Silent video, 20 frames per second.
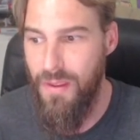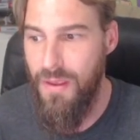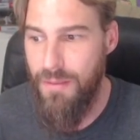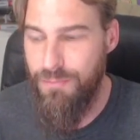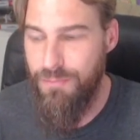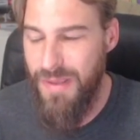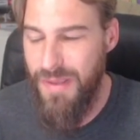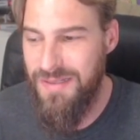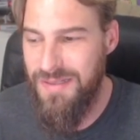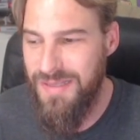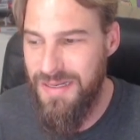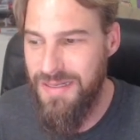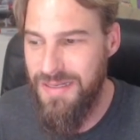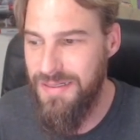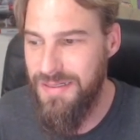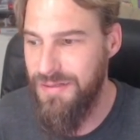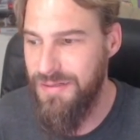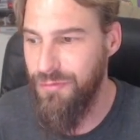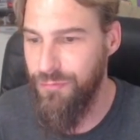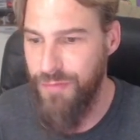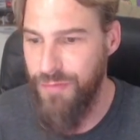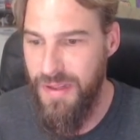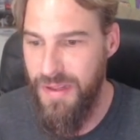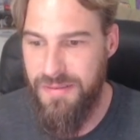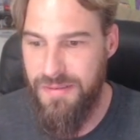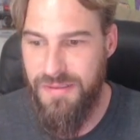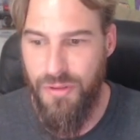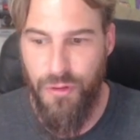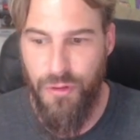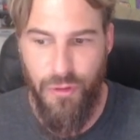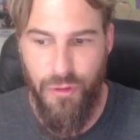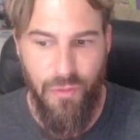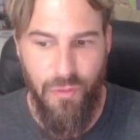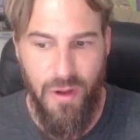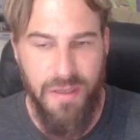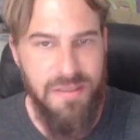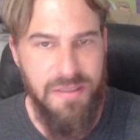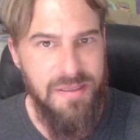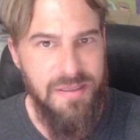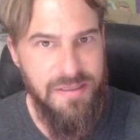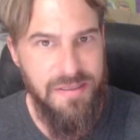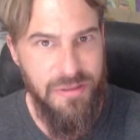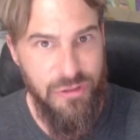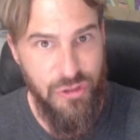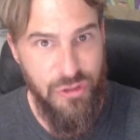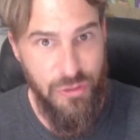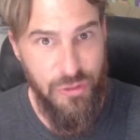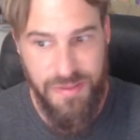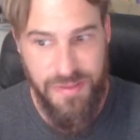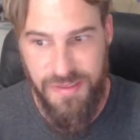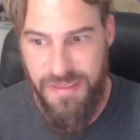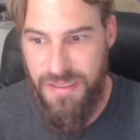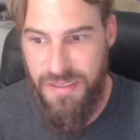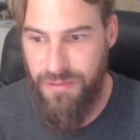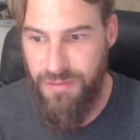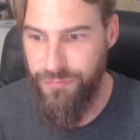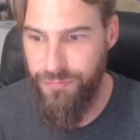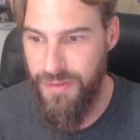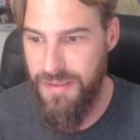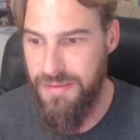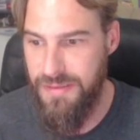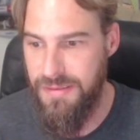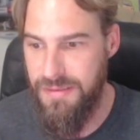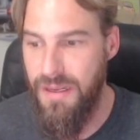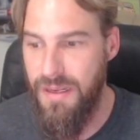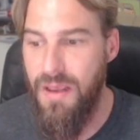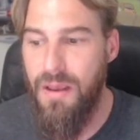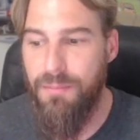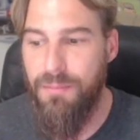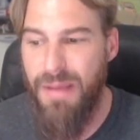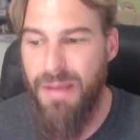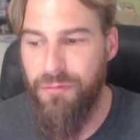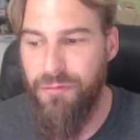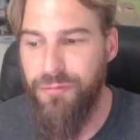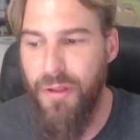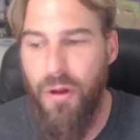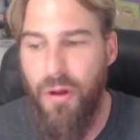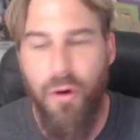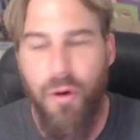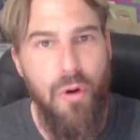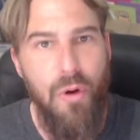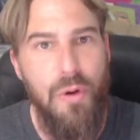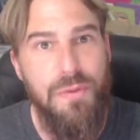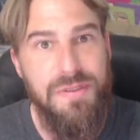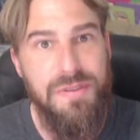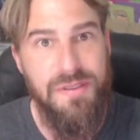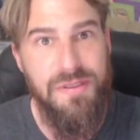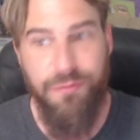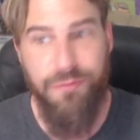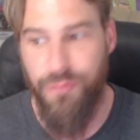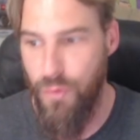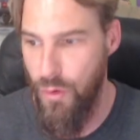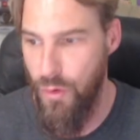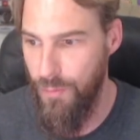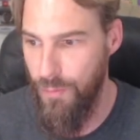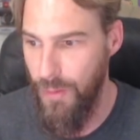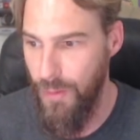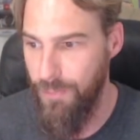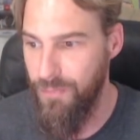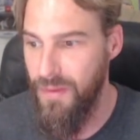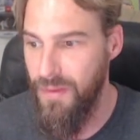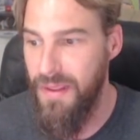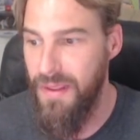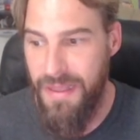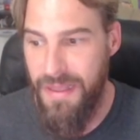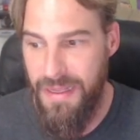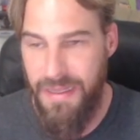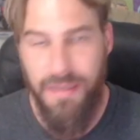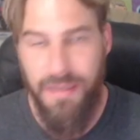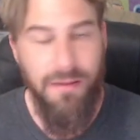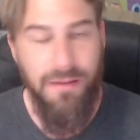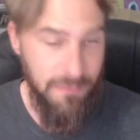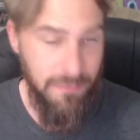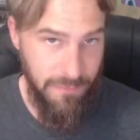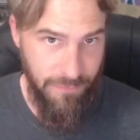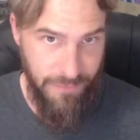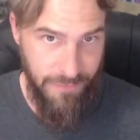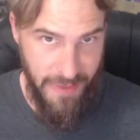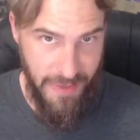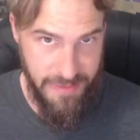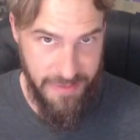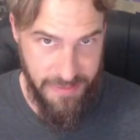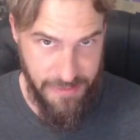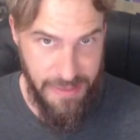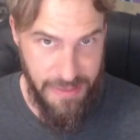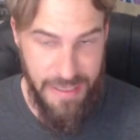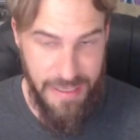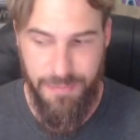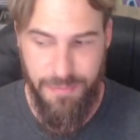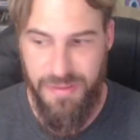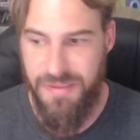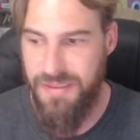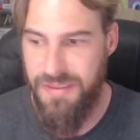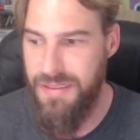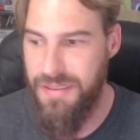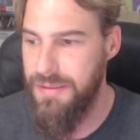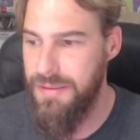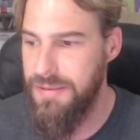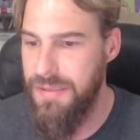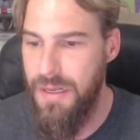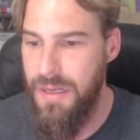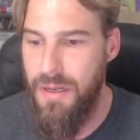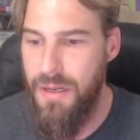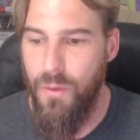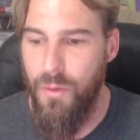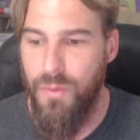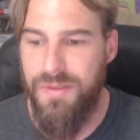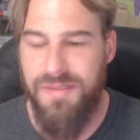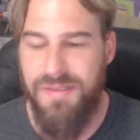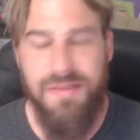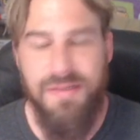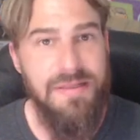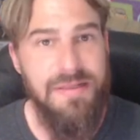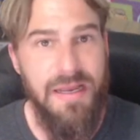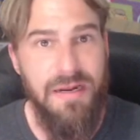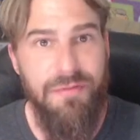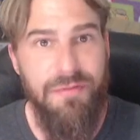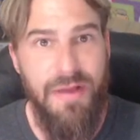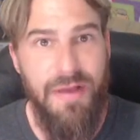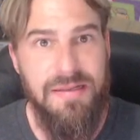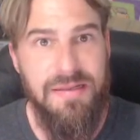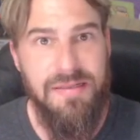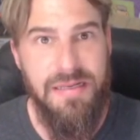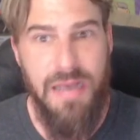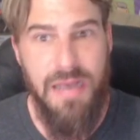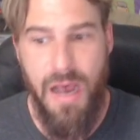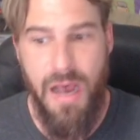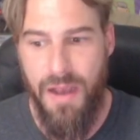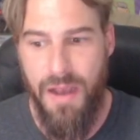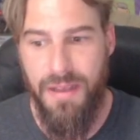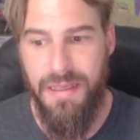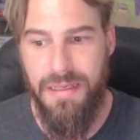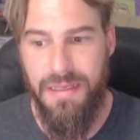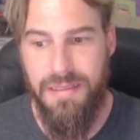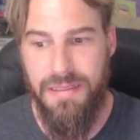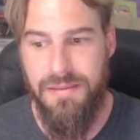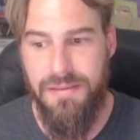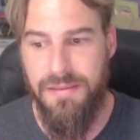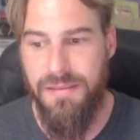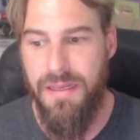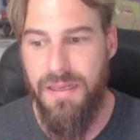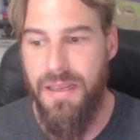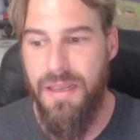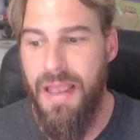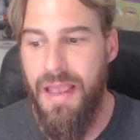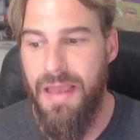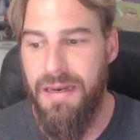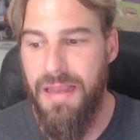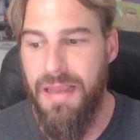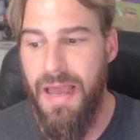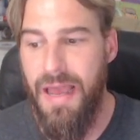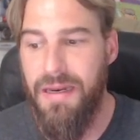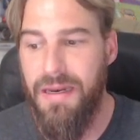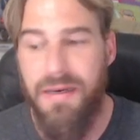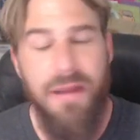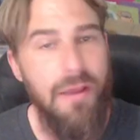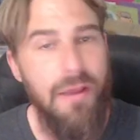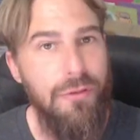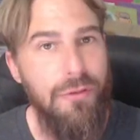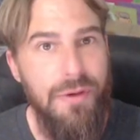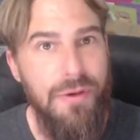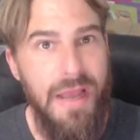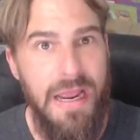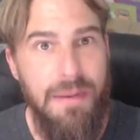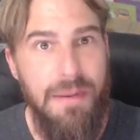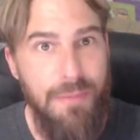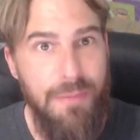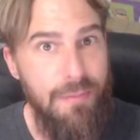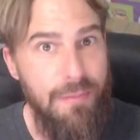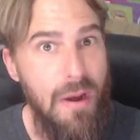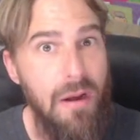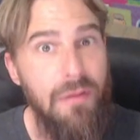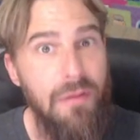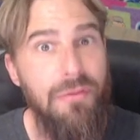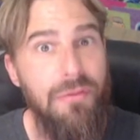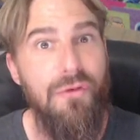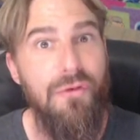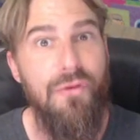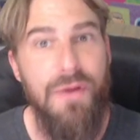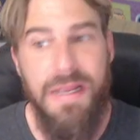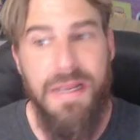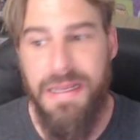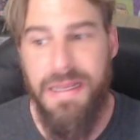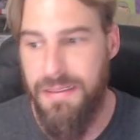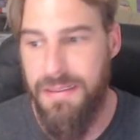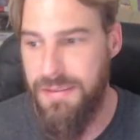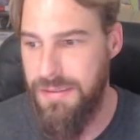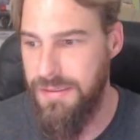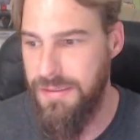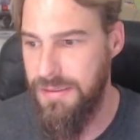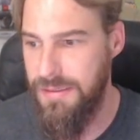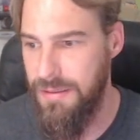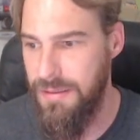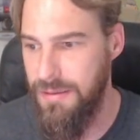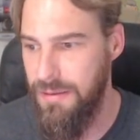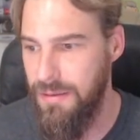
Basing his defense on Herodotus and Josephus, Boutflower quotes the former. He, that is Cambyses, was the son of Astyages, and he had another name among the Greeks.